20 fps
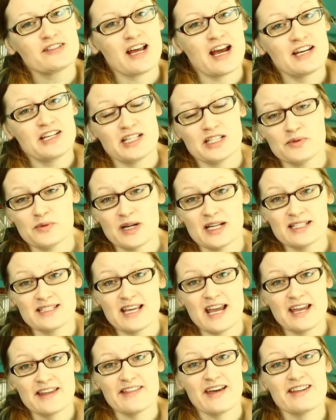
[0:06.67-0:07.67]
I just want to
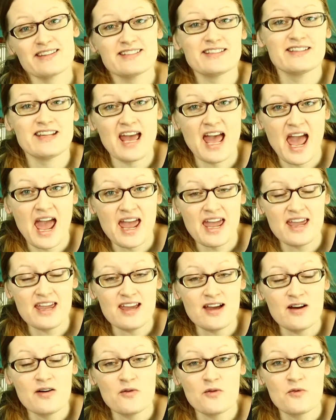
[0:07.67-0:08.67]
say that today